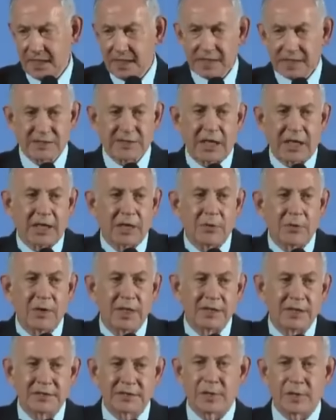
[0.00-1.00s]
The second
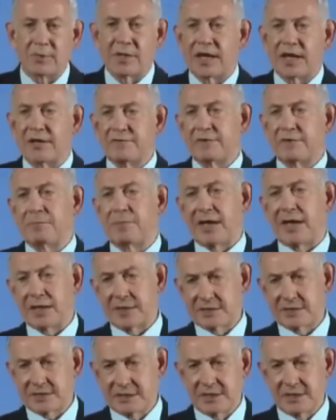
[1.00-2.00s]
one is that we have a
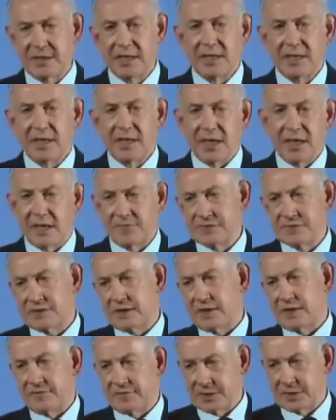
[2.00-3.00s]
policy of
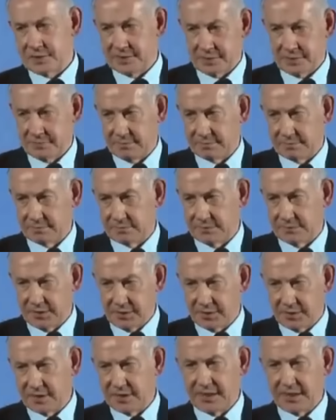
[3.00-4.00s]
starvation. Did
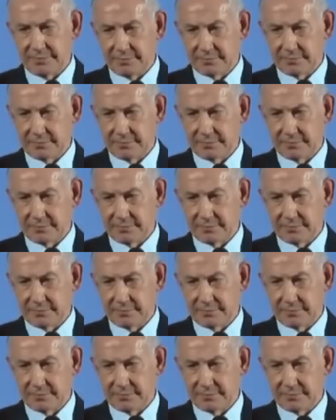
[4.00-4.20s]
you hear that?